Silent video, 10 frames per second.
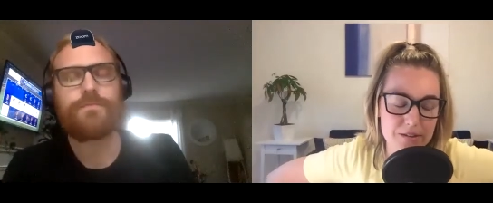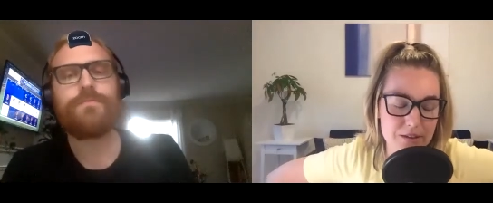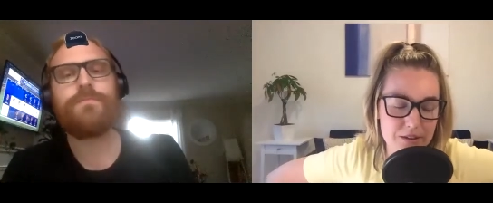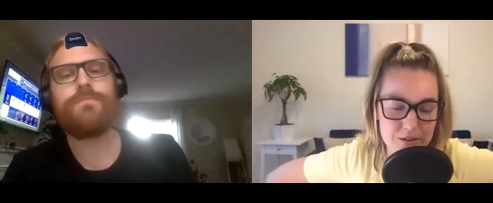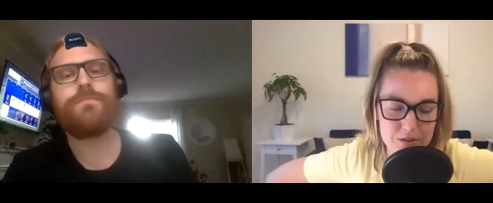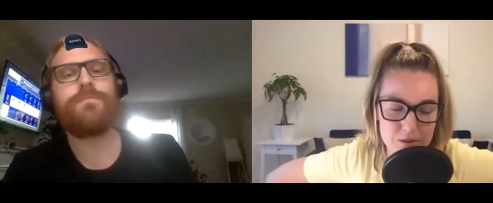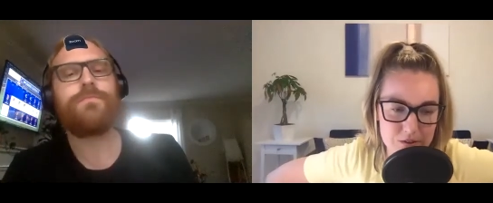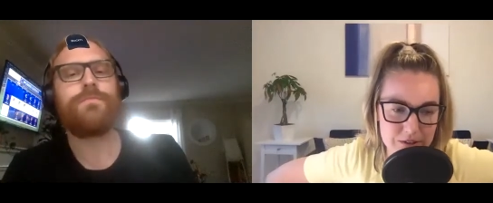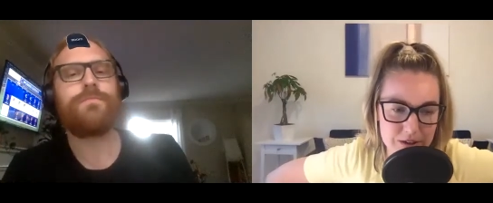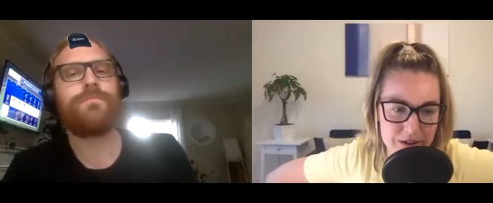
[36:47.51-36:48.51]
Speaker 1: oh
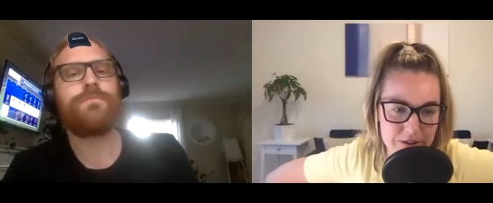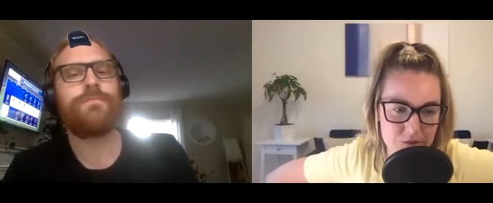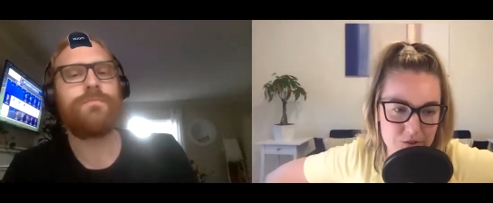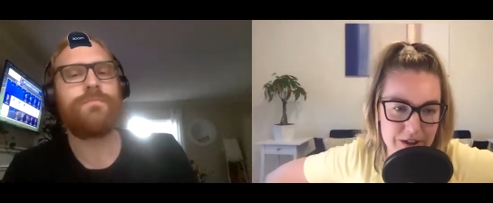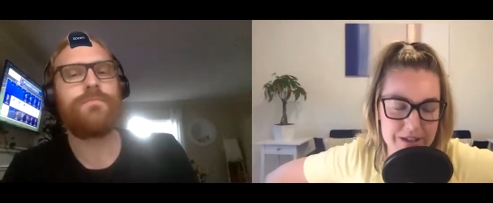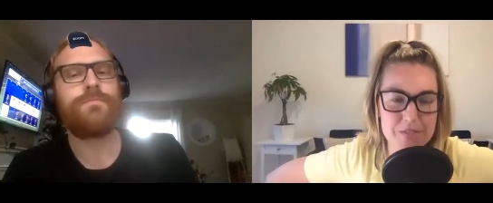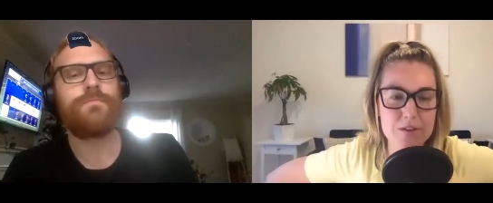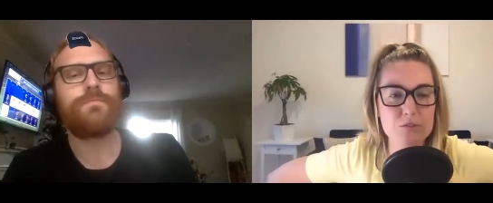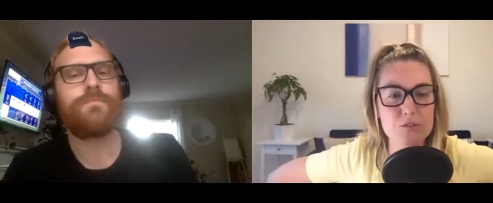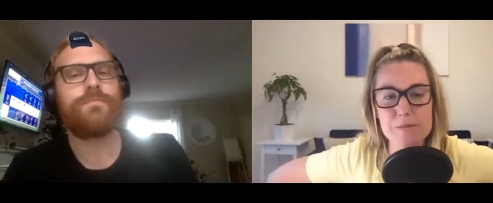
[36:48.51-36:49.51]
gosh, I,
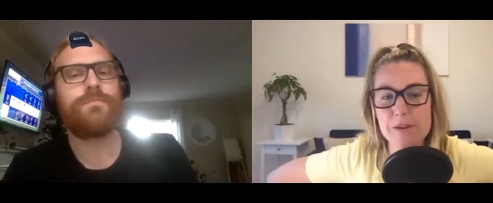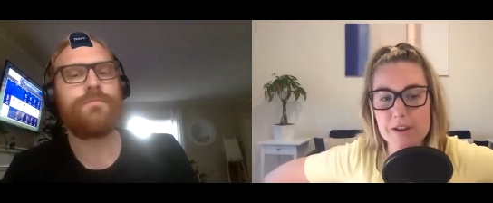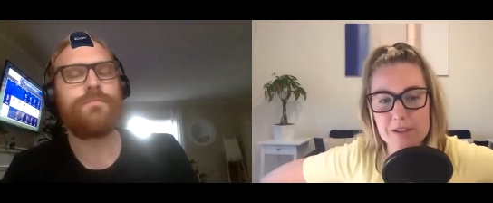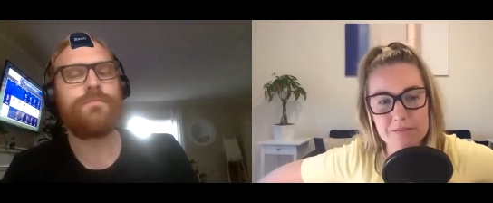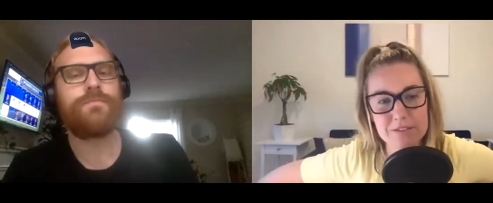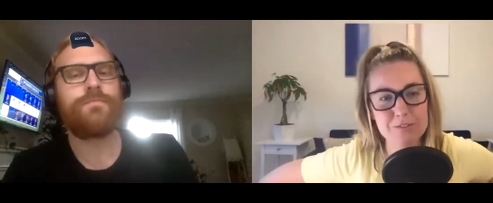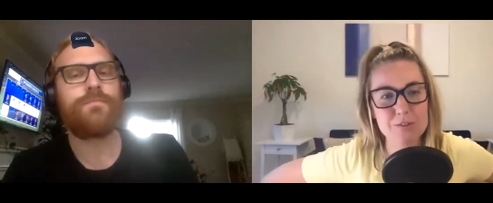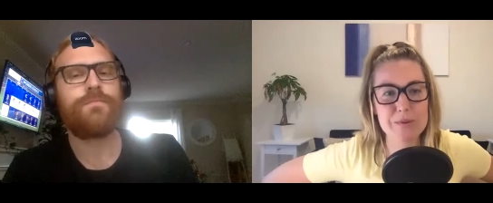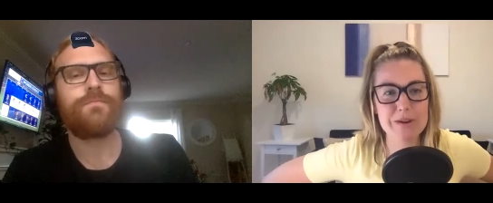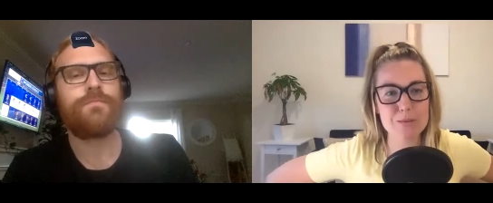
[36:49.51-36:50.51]
there's too many. There's too
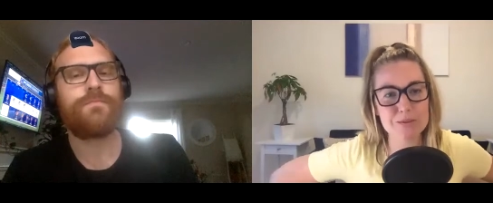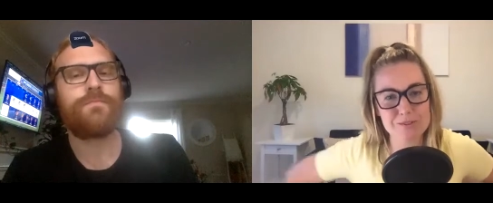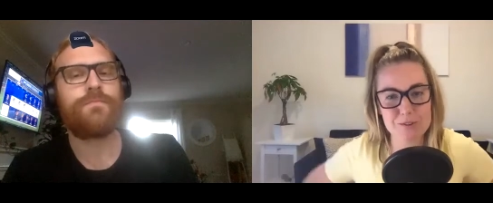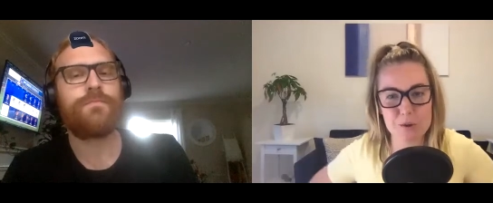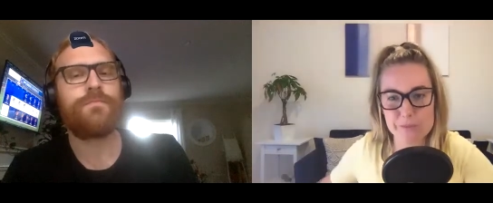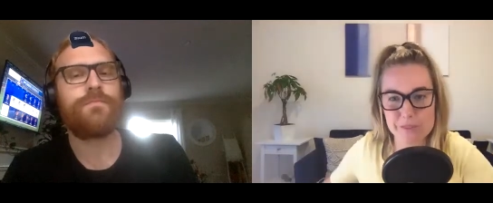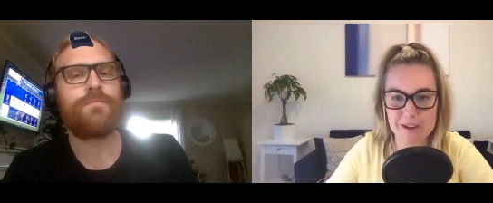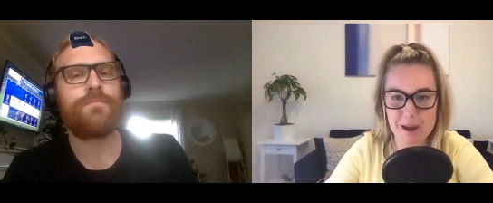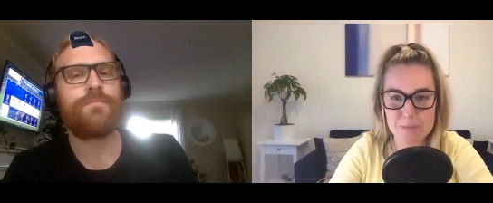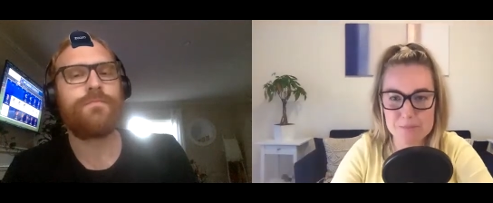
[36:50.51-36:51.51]
many. We'll just go with the
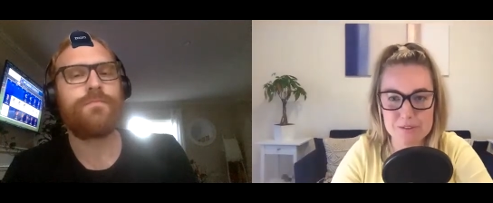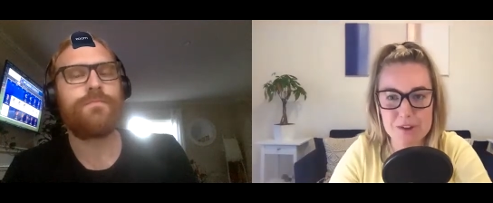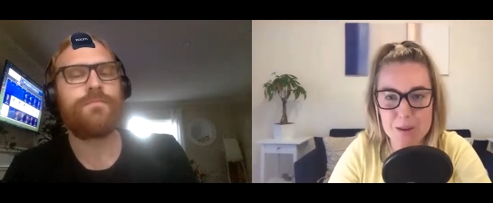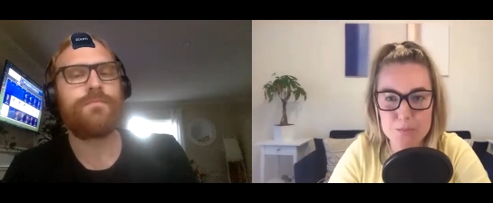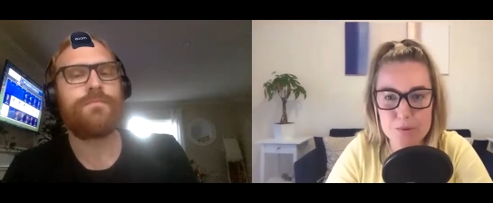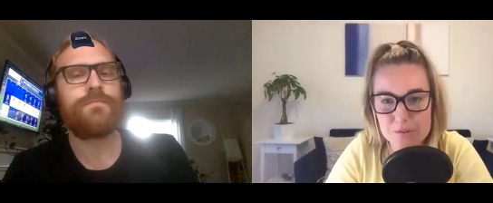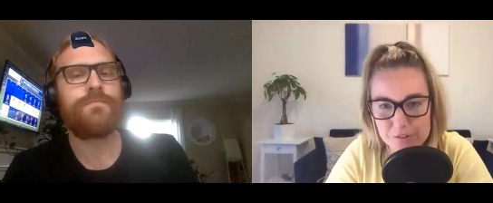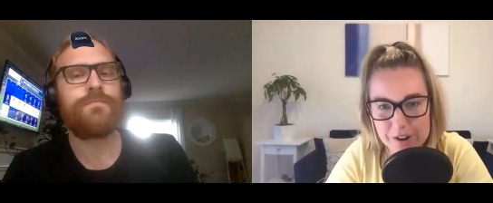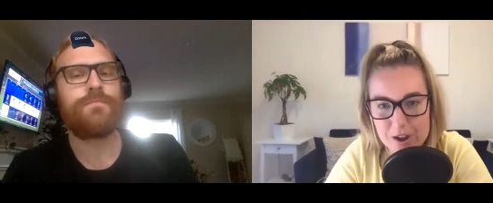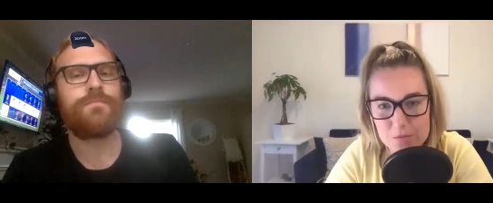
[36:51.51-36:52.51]
top, the top one for
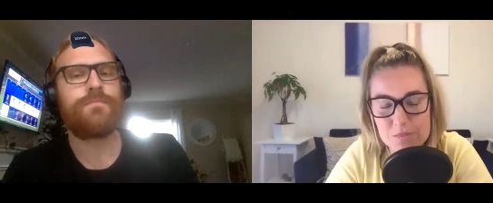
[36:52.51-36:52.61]
now.